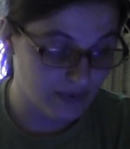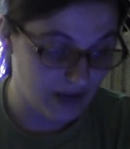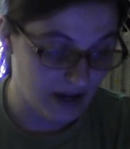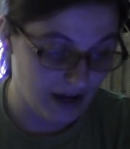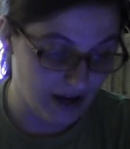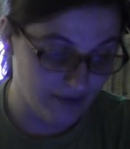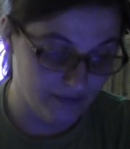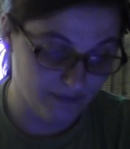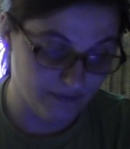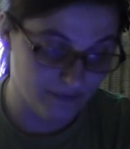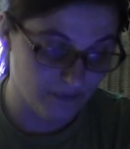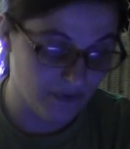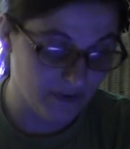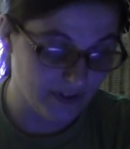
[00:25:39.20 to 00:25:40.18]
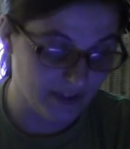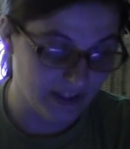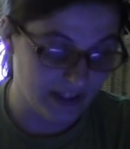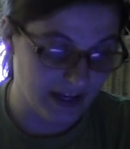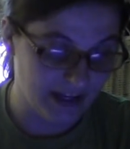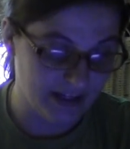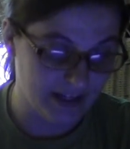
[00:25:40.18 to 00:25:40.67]
Yeah, I'm really
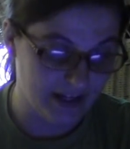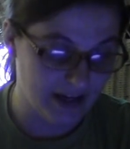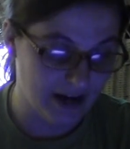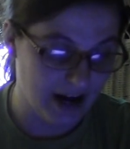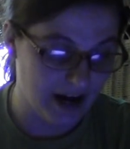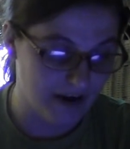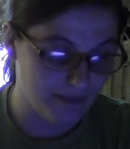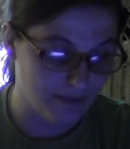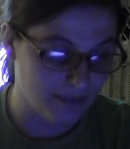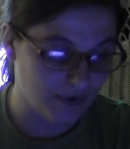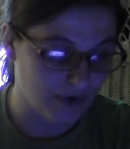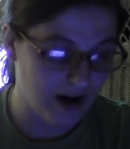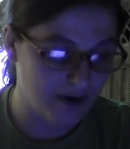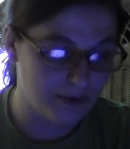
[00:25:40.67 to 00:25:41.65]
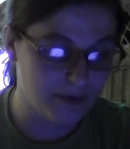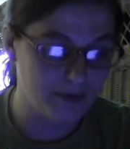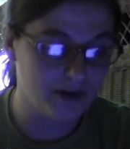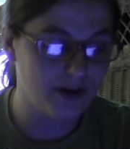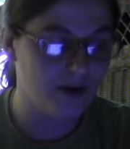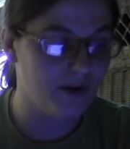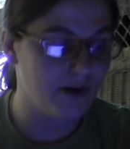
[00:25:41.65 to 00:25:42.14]
liking it. I'm
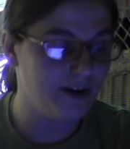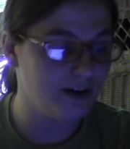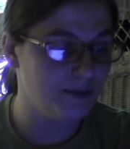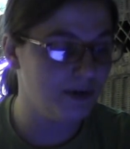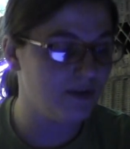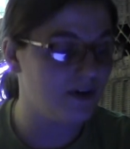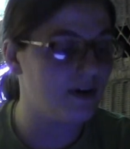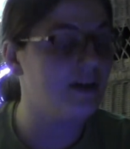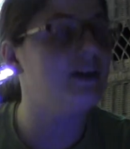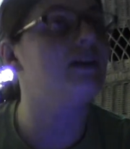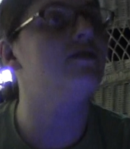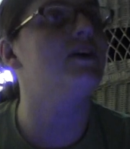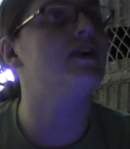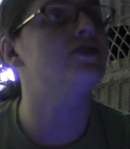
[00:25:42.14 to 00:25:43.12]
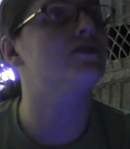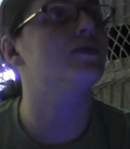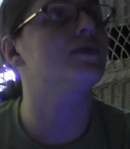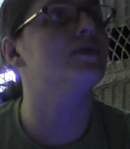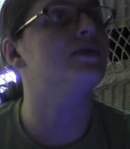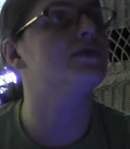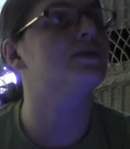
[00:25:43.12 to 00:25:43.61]
probably going to be running
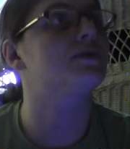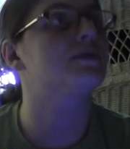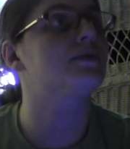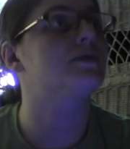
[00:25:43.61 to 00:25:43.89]
adventurers.